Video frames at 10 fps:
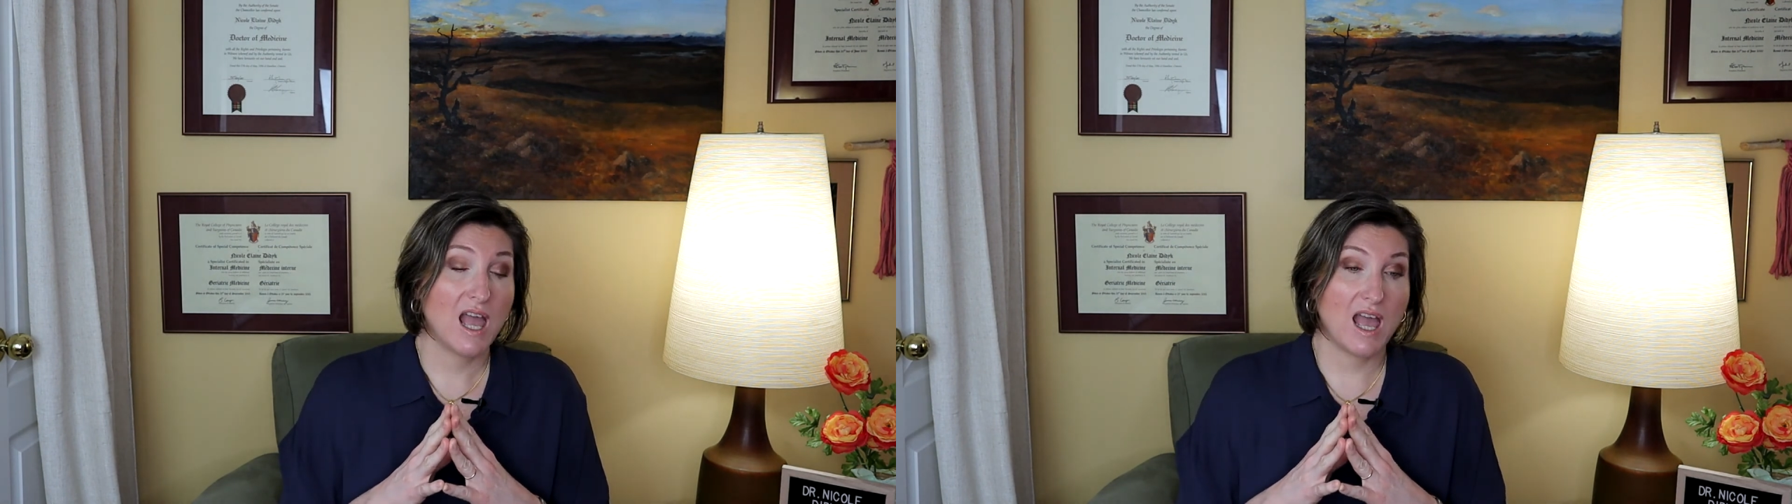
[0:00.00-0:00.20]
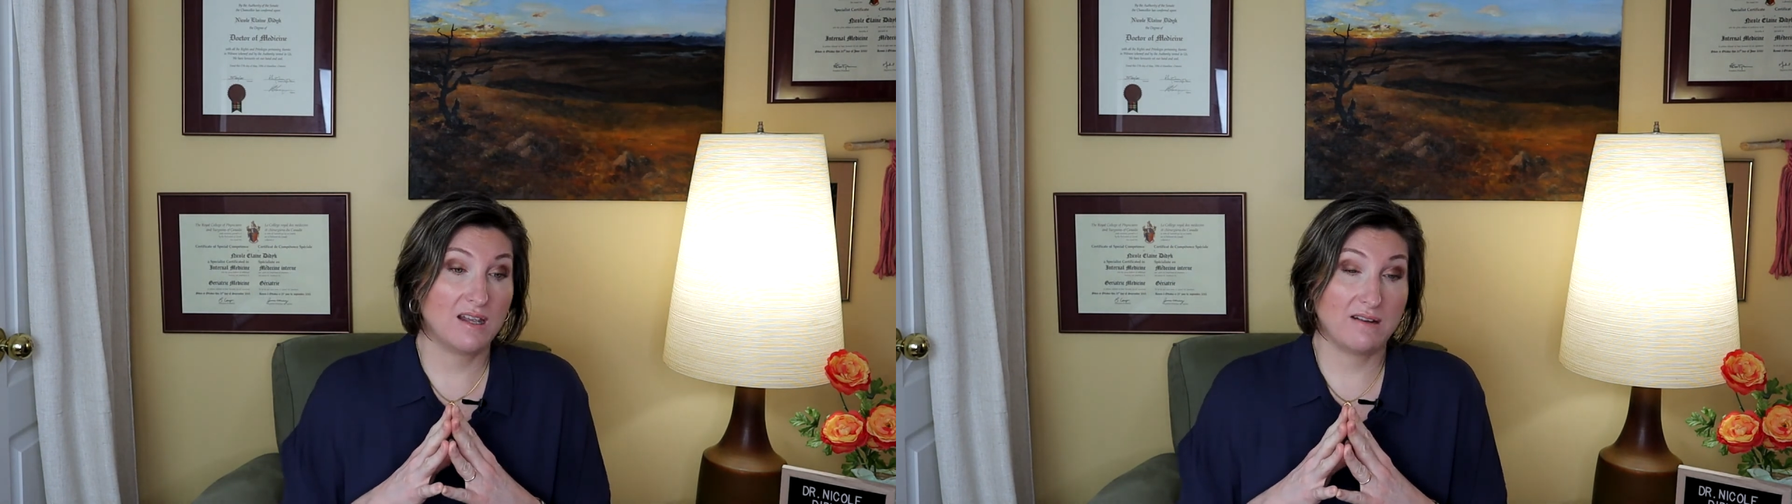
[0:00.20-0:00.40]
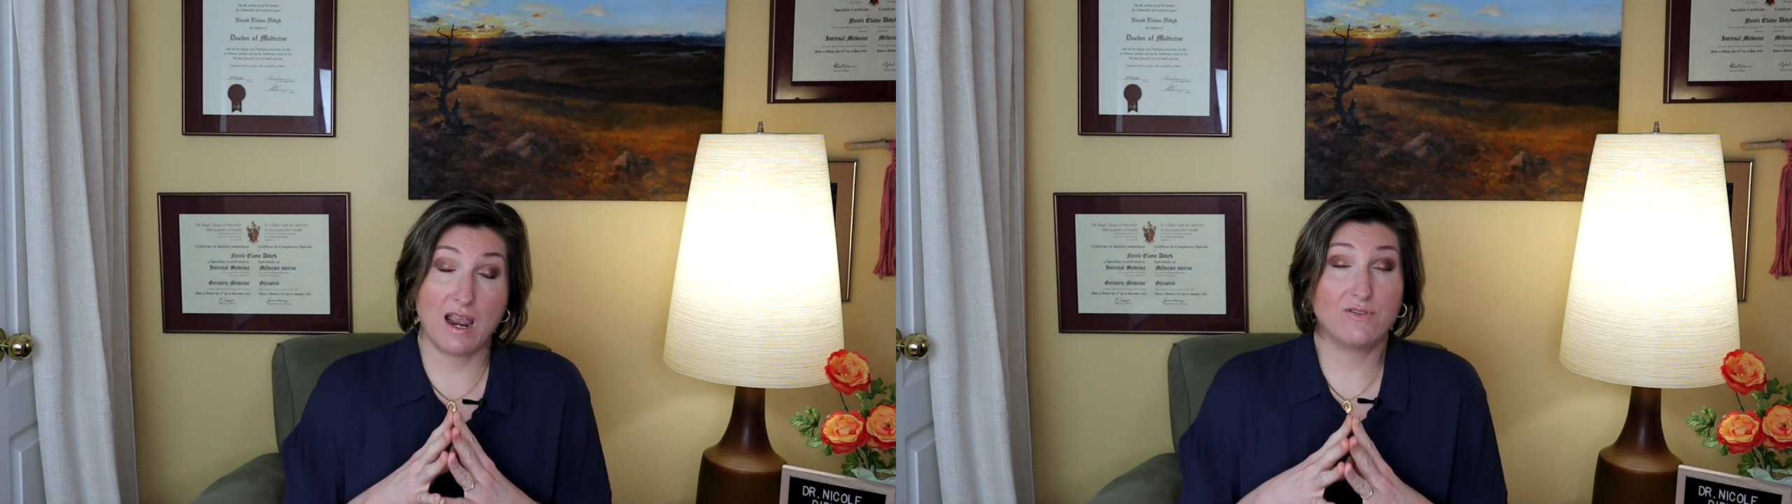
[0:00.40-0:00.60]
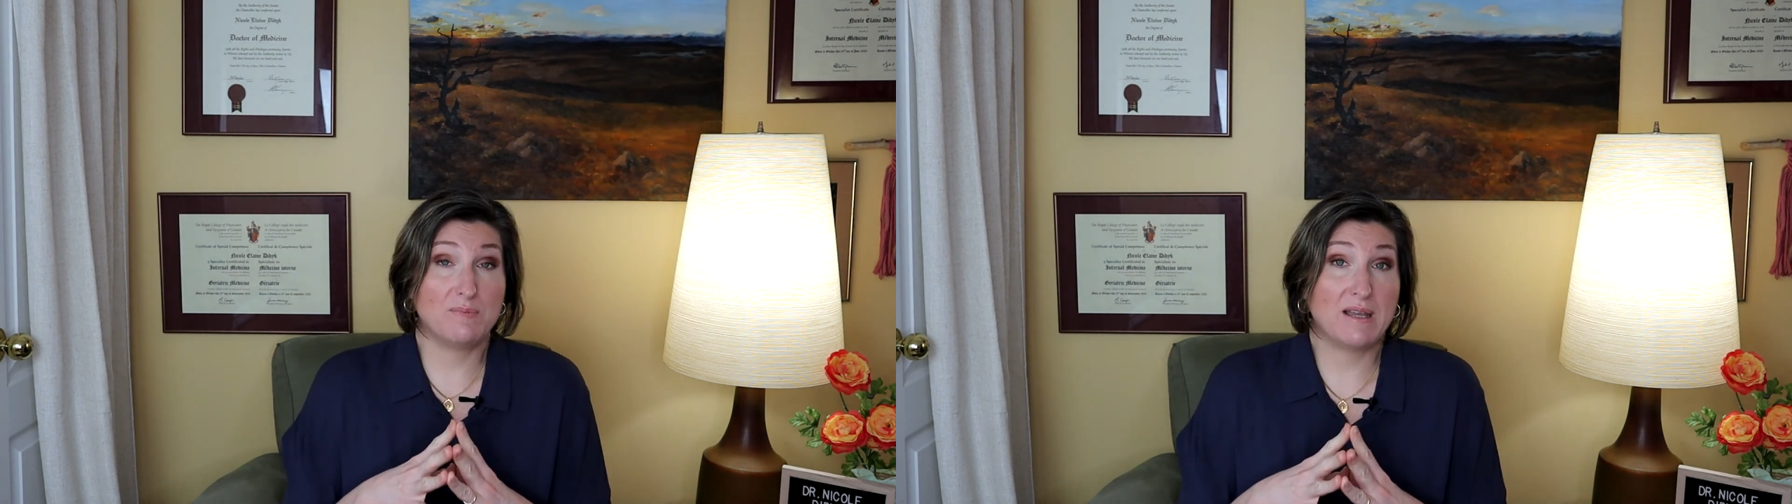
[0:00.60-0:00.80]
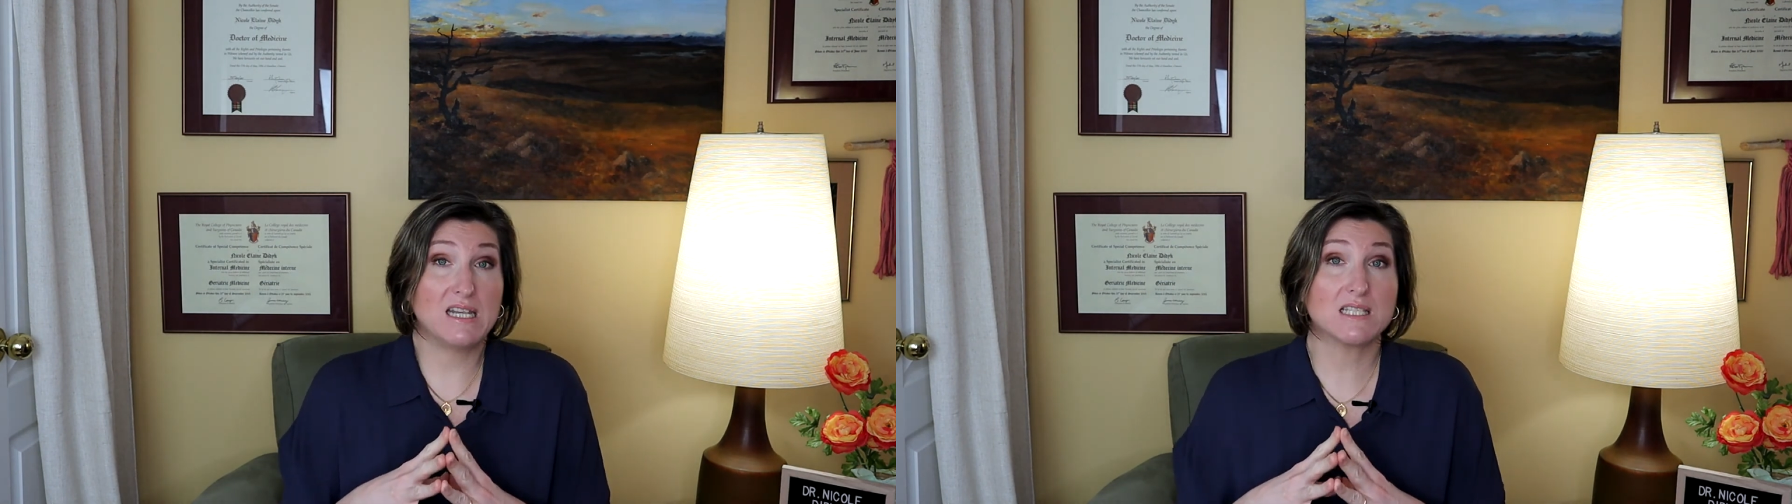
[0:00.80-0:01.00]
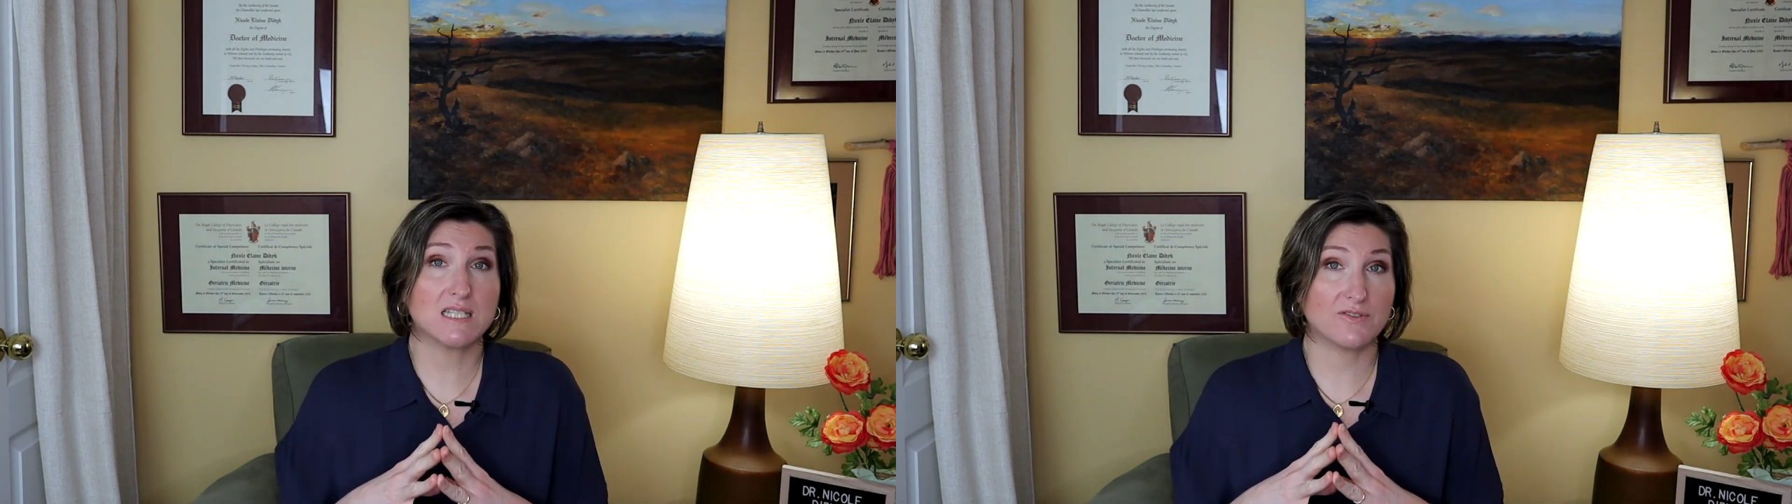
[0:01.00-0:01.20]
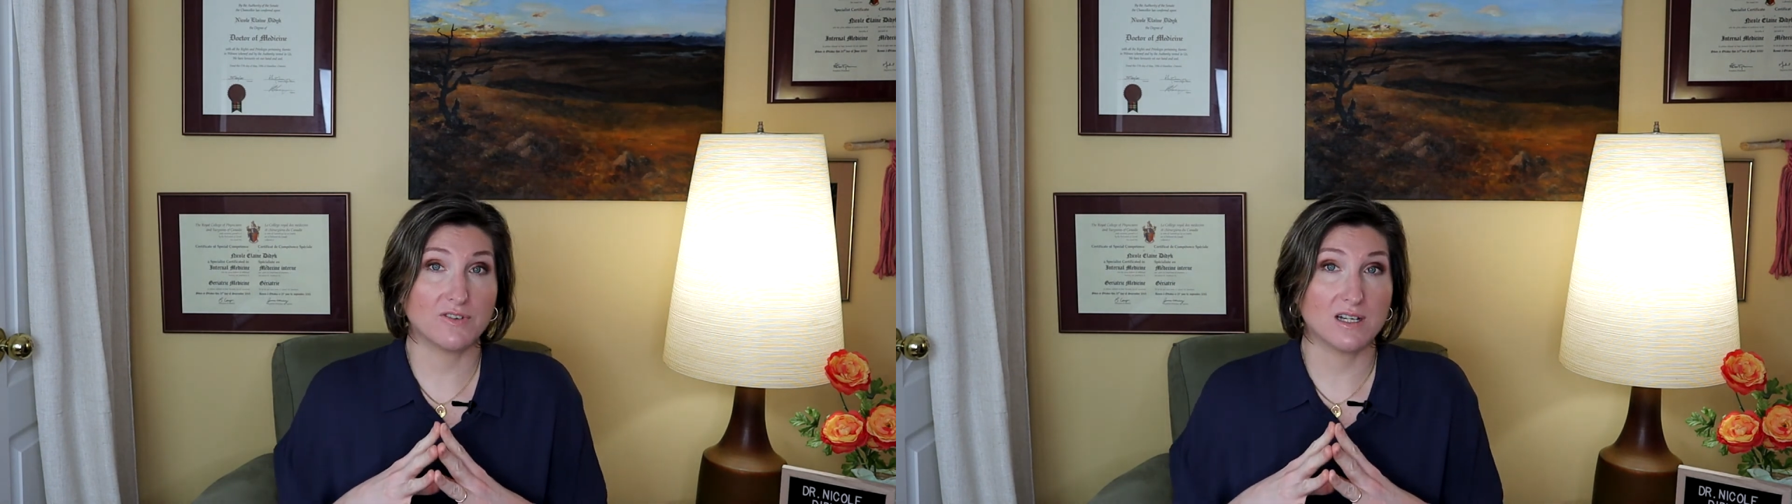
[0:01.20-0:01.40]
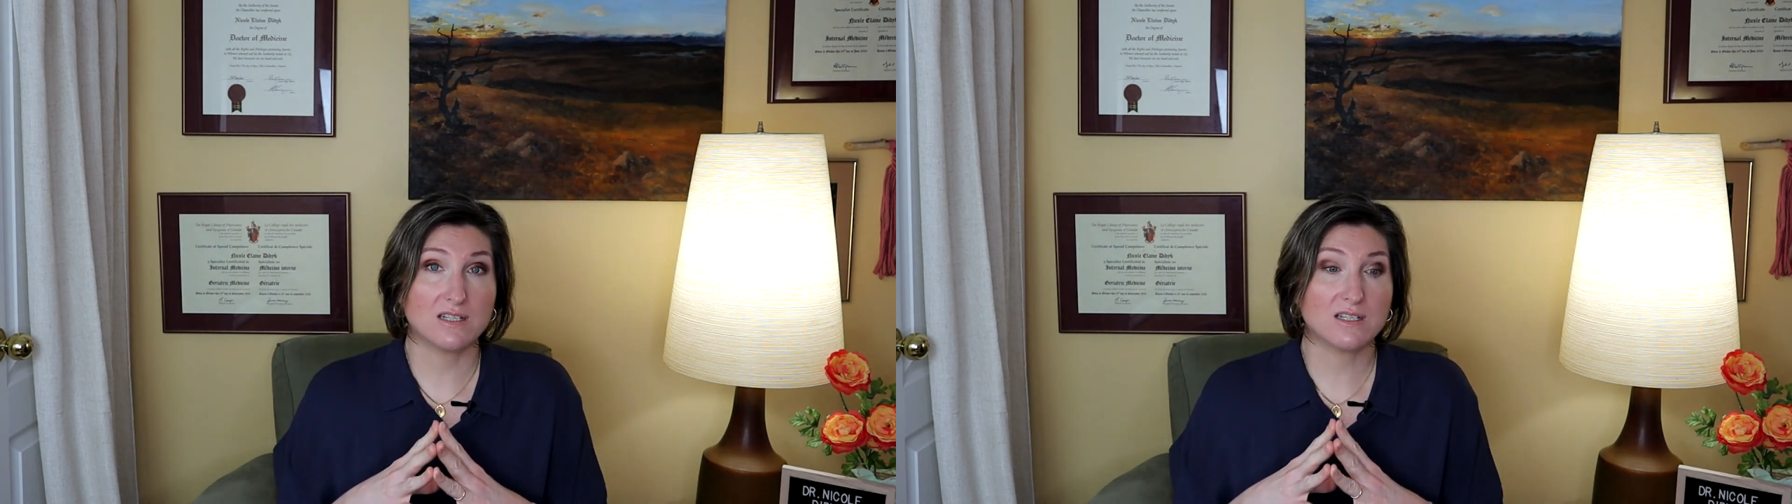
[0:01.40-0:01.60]
And everybody's
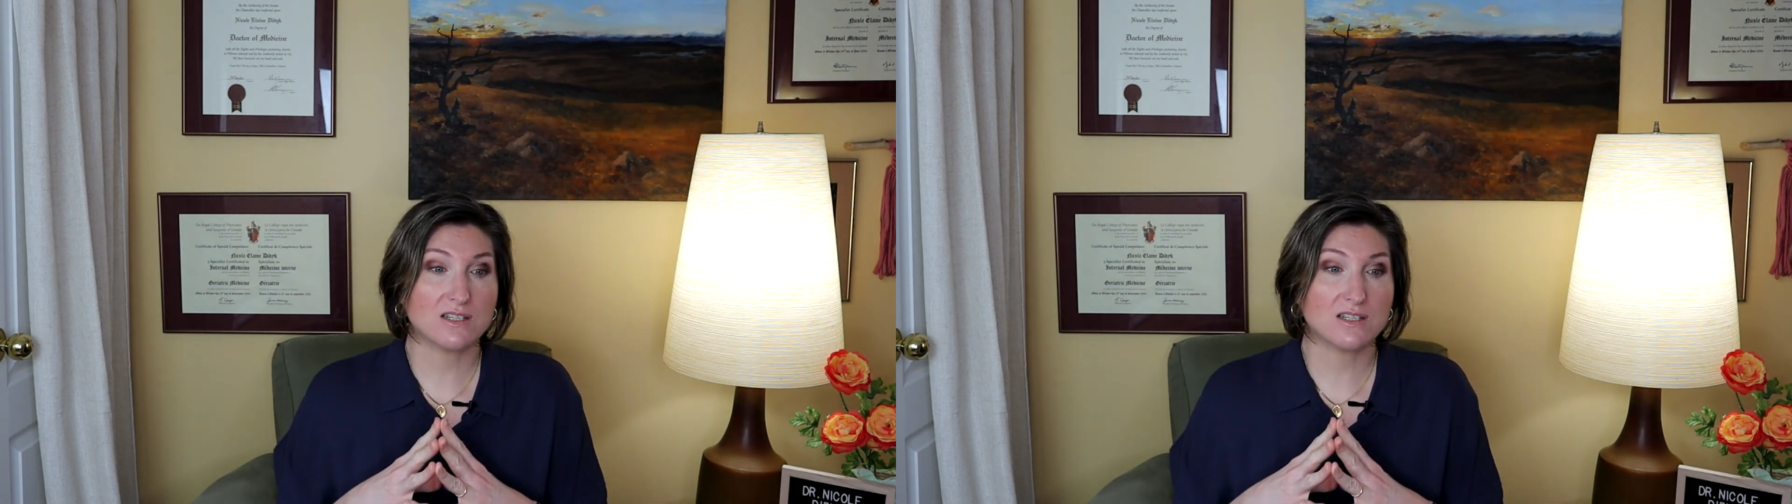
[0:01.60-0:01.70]
different,